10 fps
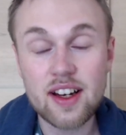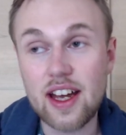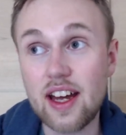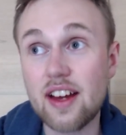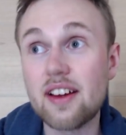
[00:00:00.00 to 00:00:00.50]

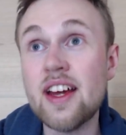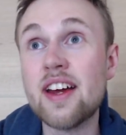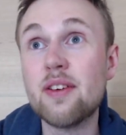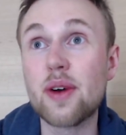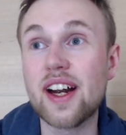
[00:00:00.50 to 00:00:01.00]
uh,
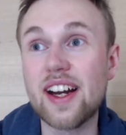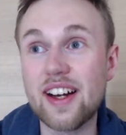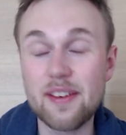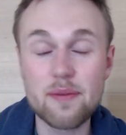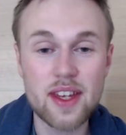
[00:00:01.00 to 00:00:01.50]

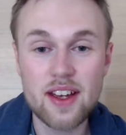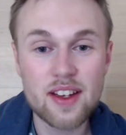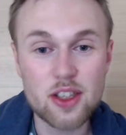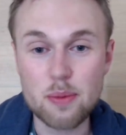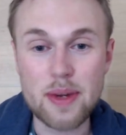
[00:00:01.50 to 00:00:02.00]
where
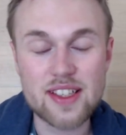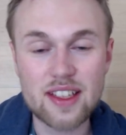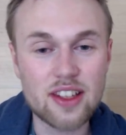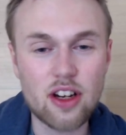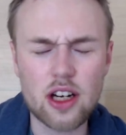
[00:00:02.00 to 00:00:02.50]
you
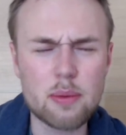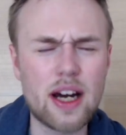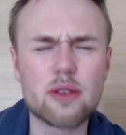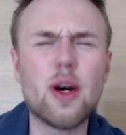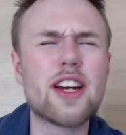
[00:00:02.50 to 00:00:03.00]
basically talk
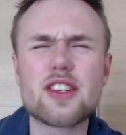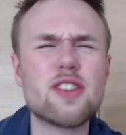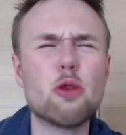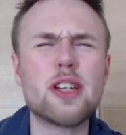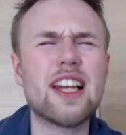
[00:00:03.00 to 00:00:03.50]
about why does
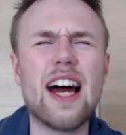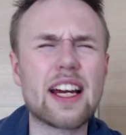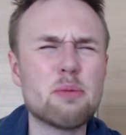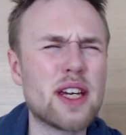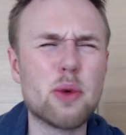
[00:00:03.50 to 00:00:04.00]
nobody
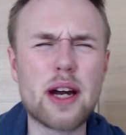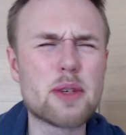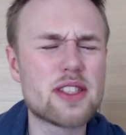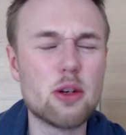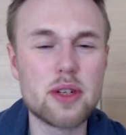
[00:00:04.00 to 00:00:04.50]
like me, why
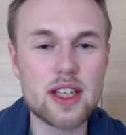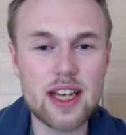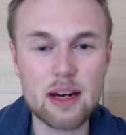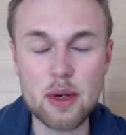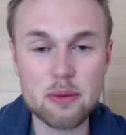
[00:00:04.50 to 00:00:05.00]
does nobody
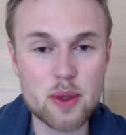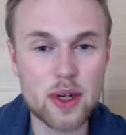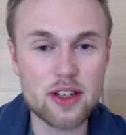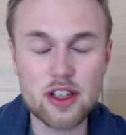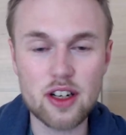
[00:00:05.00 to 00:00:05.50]
care about me,
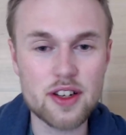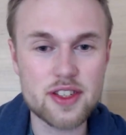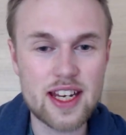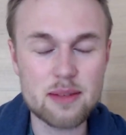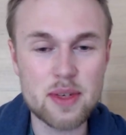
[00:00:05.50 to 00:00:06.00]
why do girls
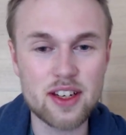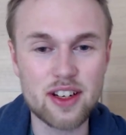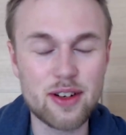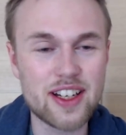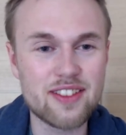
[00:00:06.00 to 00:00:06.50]
hate me, you
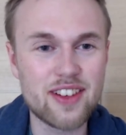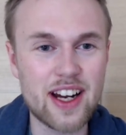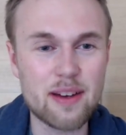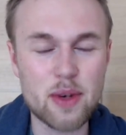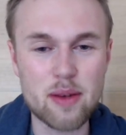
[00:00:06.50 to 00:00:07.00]
know, why, why
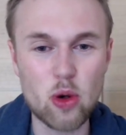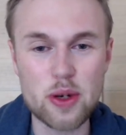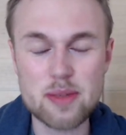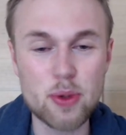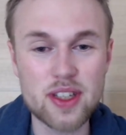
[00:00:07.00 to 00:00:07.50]
am I
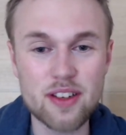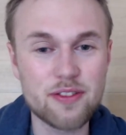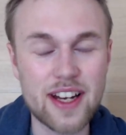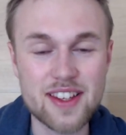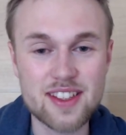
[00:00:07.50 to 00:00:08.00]
always put in the
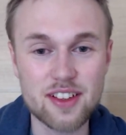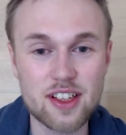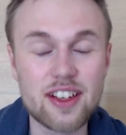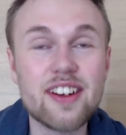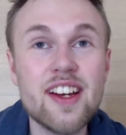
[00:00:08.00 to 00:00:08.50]
friend zone, you
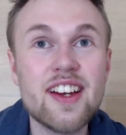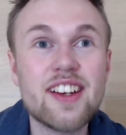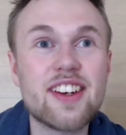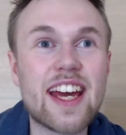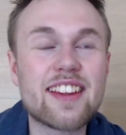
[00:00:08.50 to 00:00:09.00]
know.
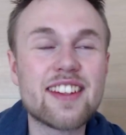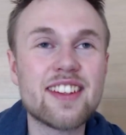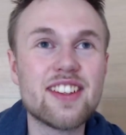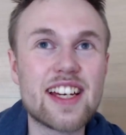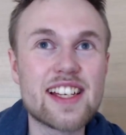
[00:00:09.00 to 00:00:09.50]
You get
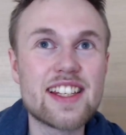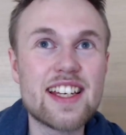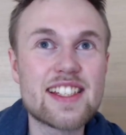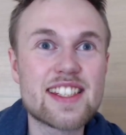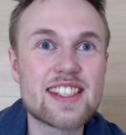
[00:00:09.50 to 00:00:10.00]
into the,
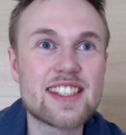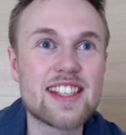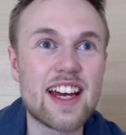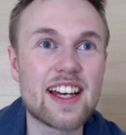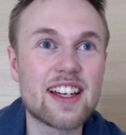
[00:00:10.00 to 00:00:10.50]
these
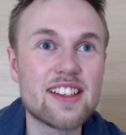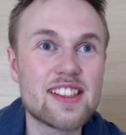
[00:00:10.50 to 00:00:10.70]
uh,